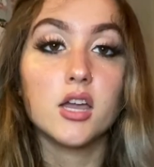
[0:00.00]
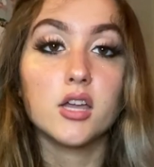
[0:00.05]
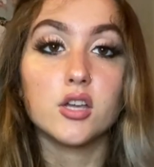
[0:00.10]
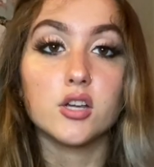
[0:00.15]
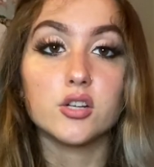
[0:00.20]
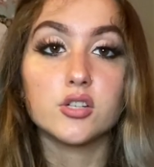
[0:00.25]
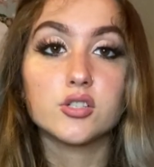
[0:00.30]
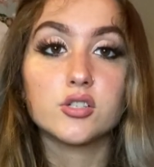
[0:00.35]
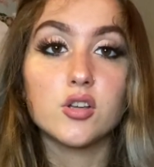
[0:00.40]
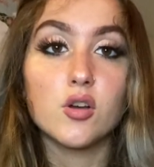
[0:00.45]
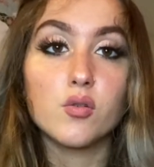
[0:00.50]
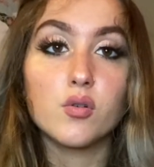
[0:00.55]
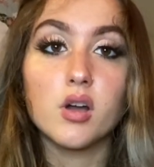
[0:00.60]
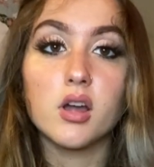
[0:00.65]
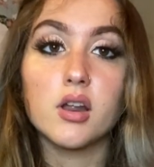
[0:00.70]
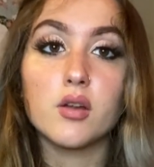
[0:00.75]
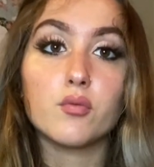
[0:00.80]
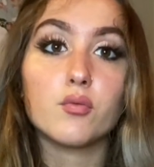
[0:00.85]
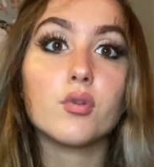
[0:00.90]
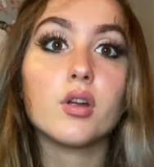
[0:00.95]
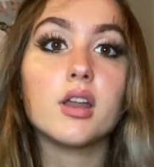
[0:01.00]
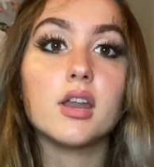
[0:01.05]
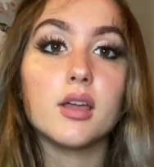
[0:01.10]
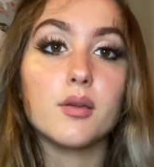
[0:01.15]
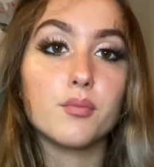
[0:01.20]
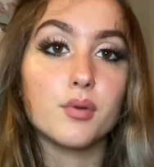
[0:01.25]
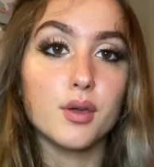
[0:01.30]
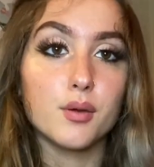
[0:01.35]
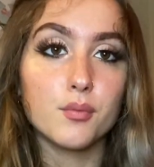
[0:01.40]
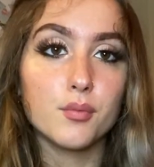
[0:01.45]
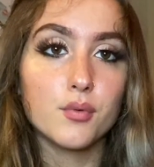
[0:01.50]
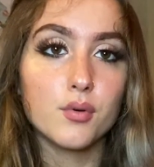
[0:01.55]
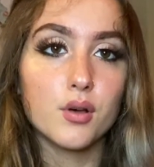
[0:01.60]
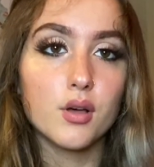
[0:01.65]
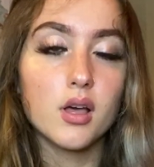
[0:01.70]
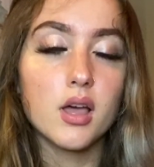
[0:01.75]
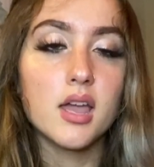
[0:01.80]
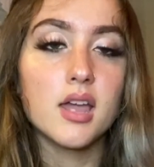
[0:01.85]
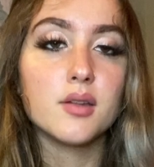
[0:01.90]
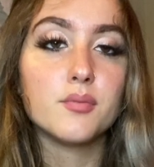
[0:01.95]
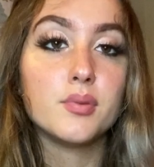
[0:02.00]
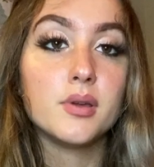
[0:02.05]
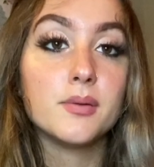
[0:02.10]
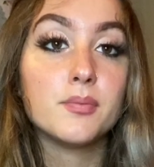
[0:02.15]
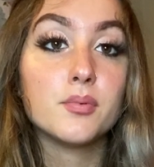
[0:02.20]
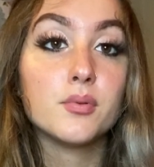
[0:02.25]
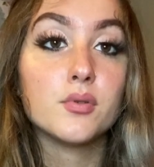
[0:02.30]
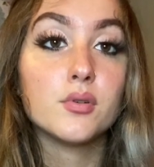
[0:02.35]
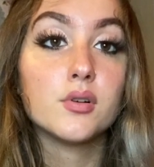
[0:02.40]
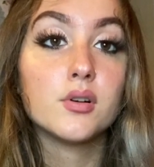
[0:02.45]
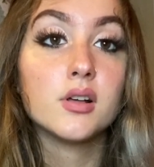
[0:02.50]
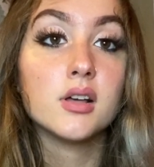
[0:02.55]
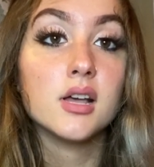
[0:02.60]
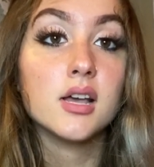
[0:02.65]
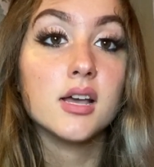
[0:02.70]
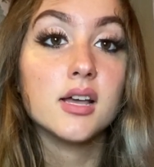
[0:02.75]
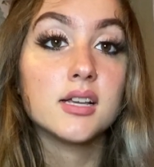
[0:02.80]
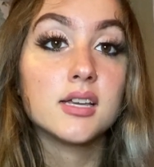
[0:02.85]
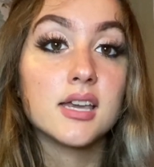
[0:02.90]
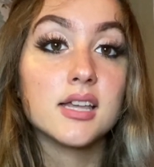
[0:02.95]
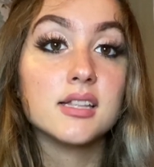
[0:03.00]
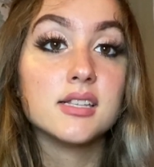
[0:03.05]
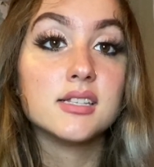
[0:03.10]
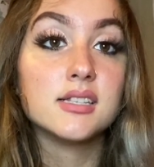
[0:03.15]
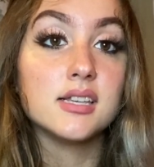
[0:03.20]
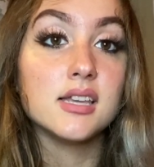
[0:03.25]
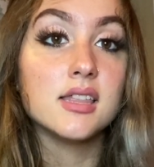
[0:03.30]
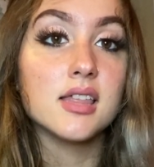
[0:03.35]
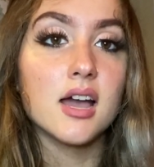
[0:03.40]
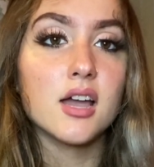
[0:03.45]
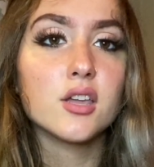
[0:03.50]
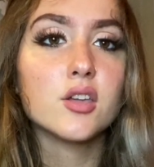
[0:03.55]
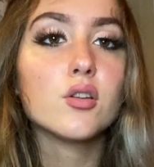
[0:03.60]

You're so good at reading people, and people can see that.